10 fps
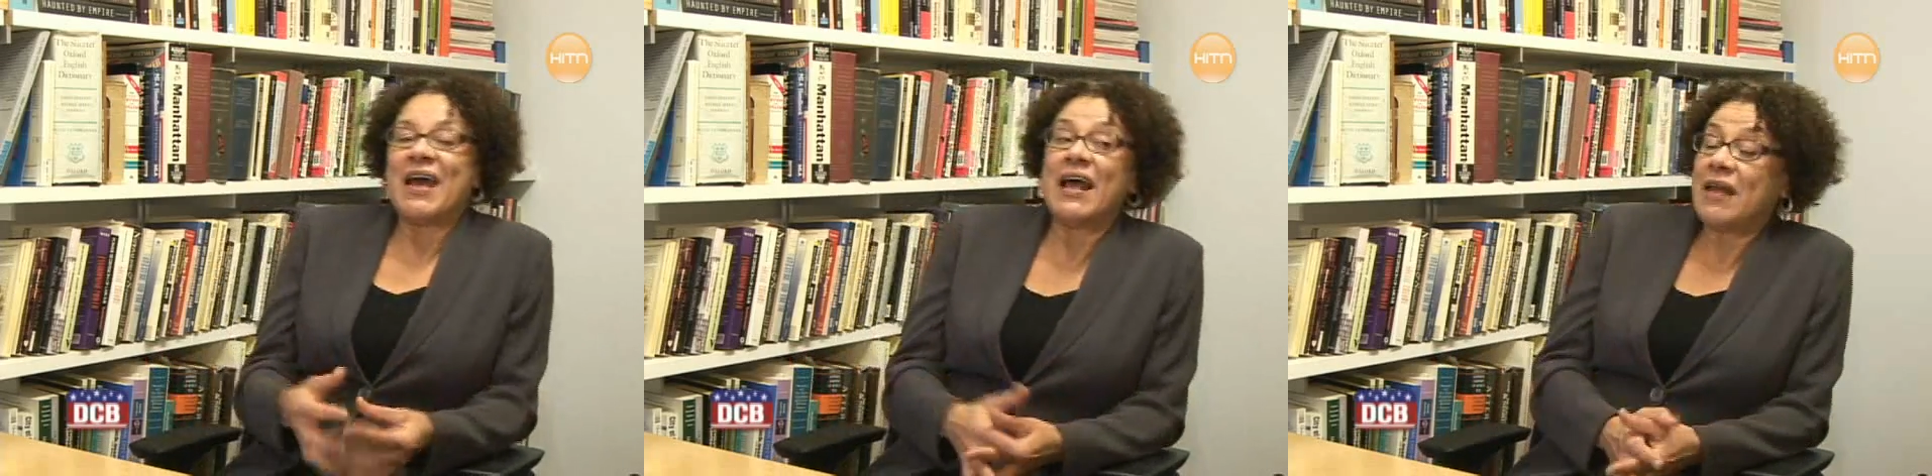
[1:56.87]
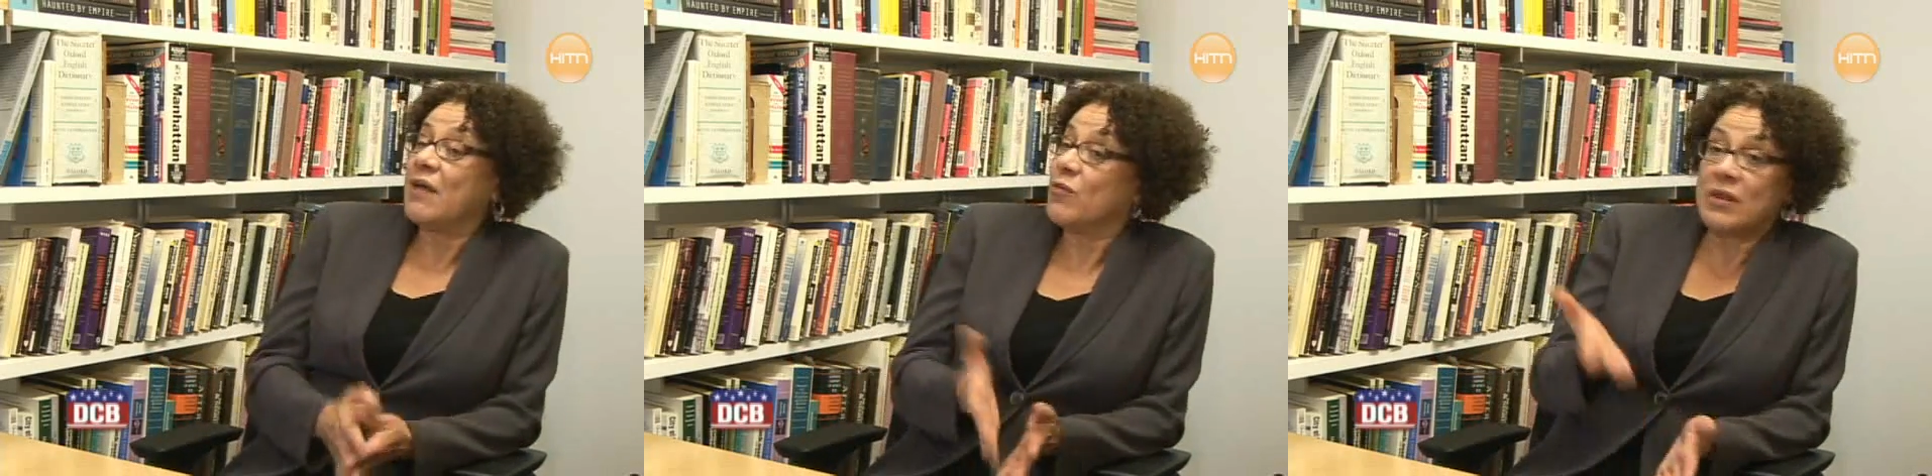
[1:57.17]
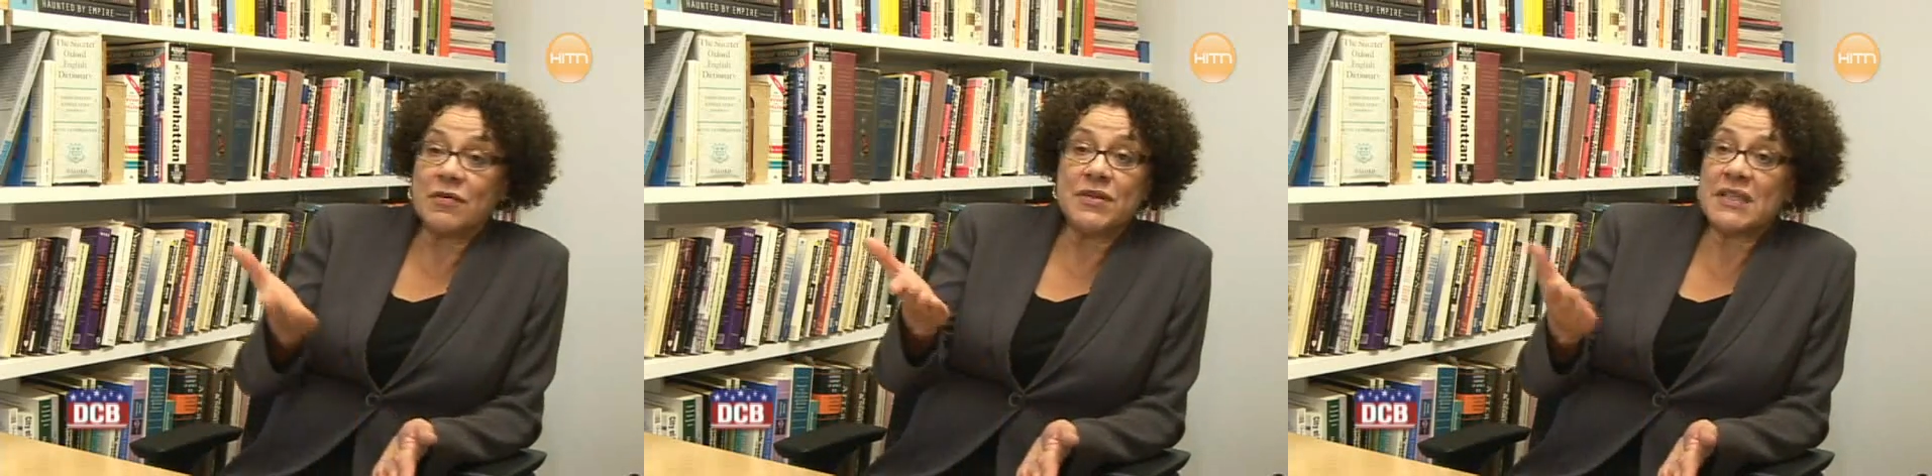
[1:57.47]
And
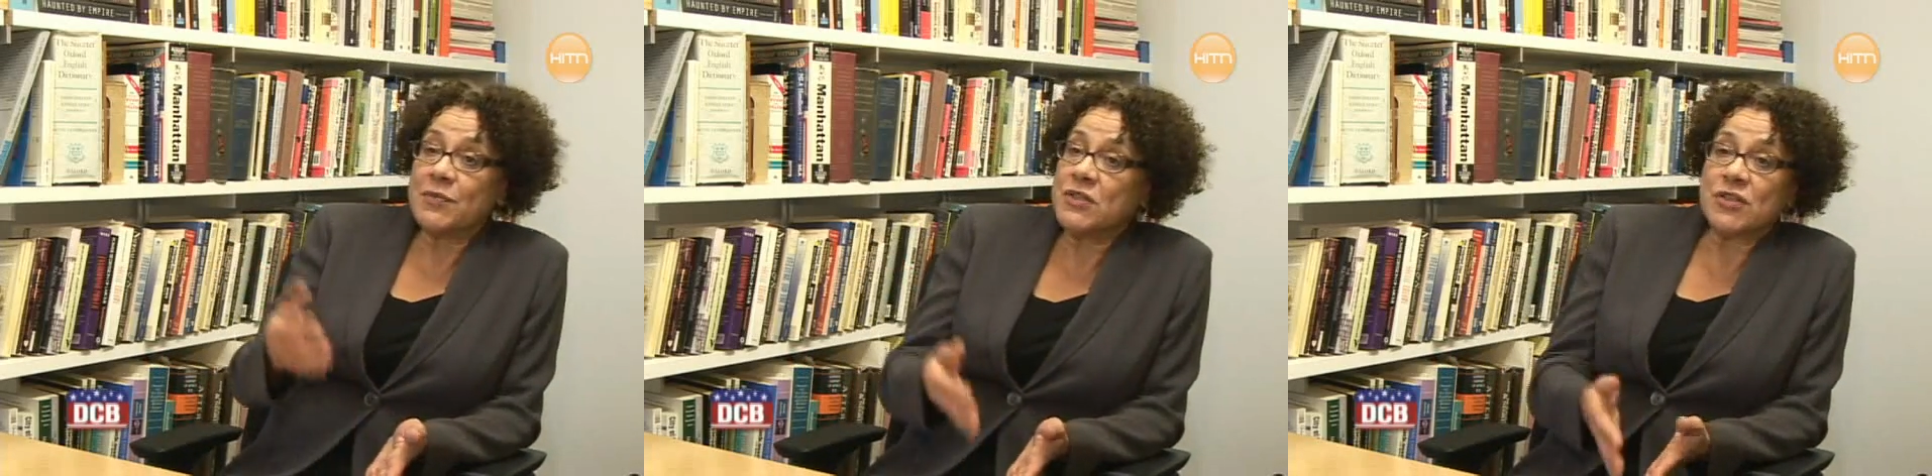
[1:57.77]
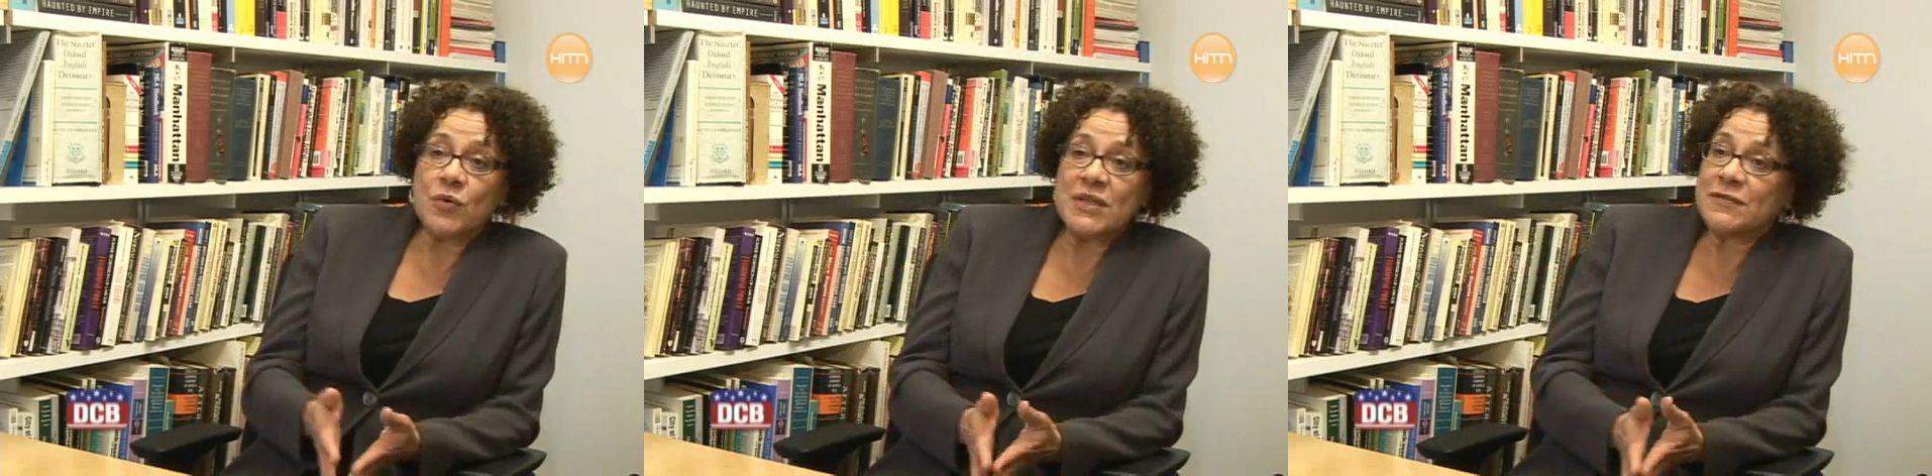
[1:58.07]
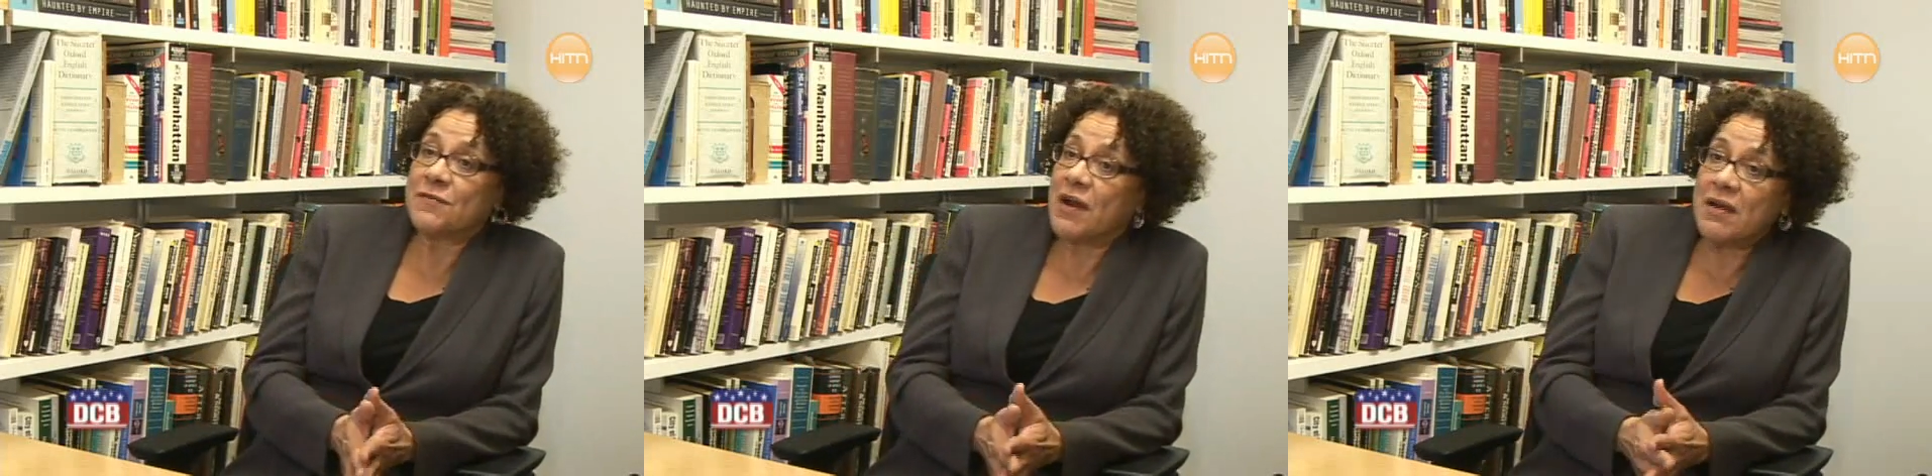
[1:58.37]
the reception is always
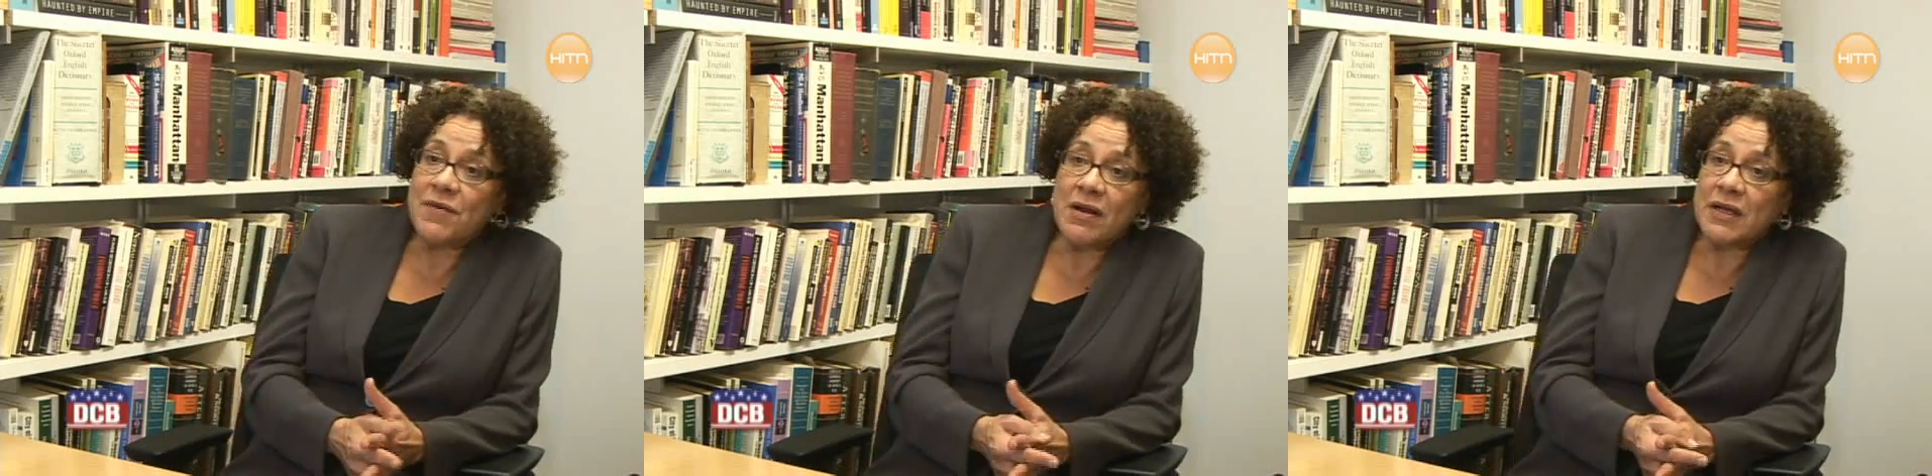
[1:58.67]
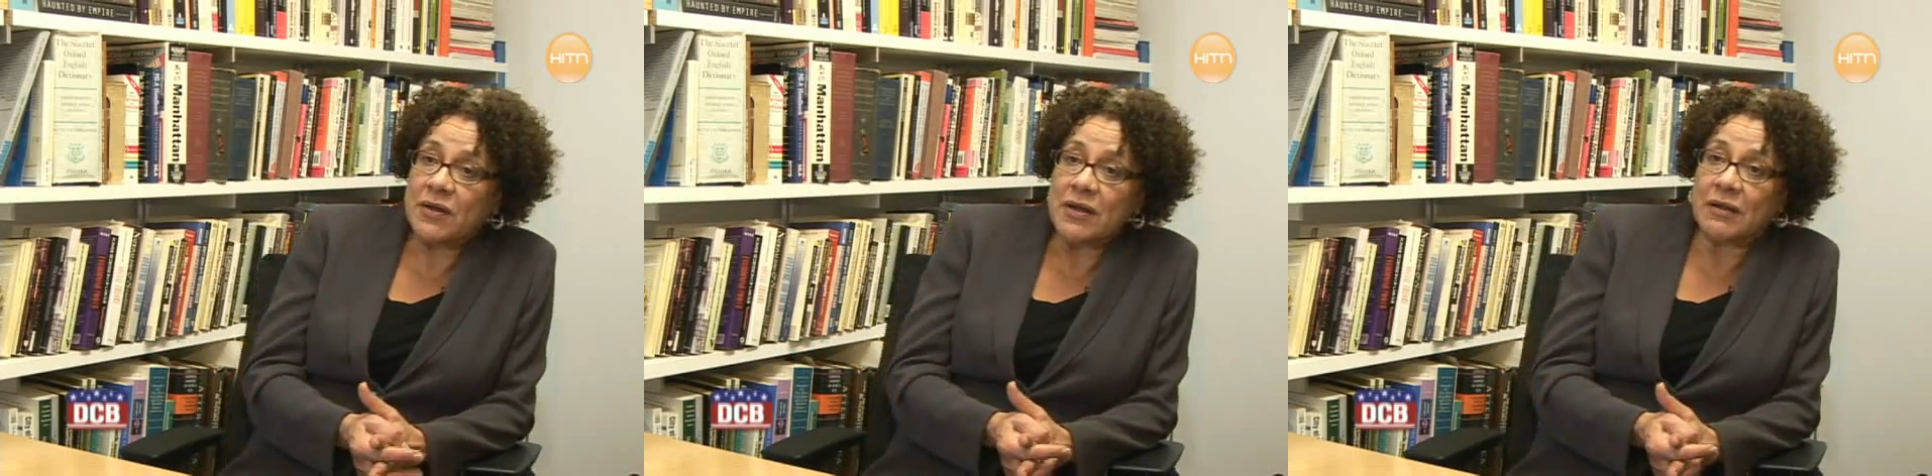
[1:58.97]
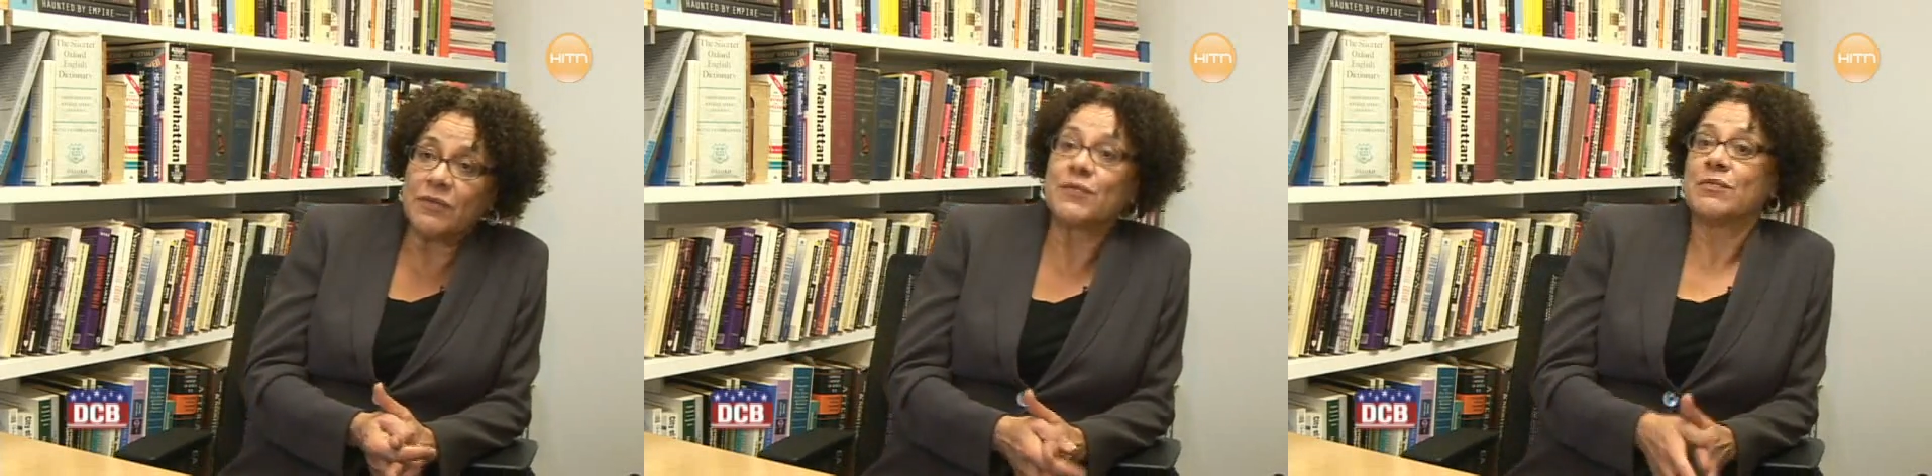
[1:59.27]
very, very
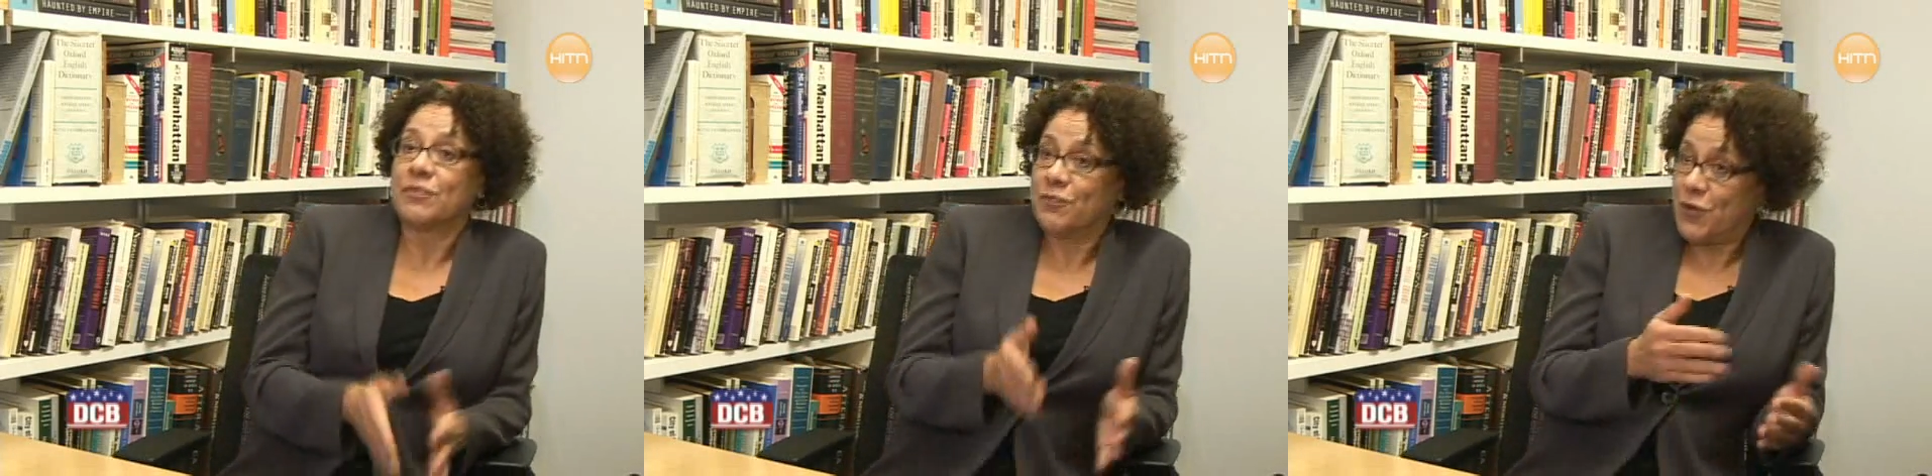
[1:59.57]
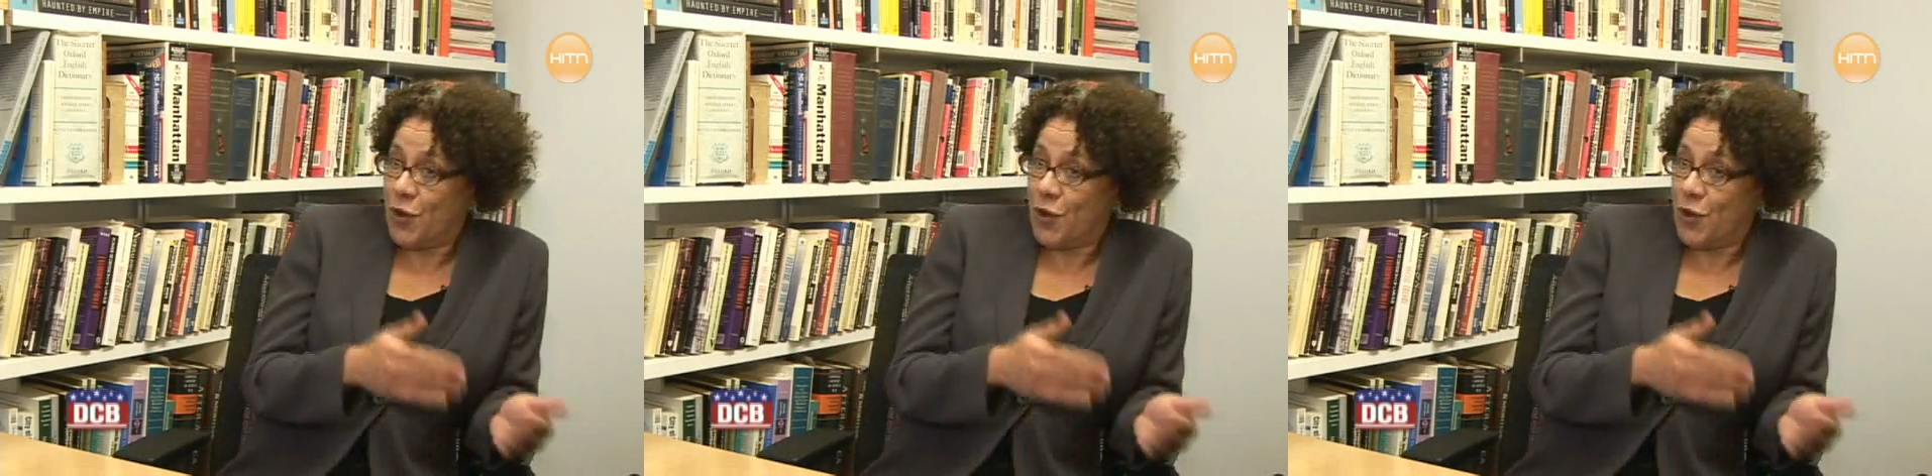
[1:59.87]
good for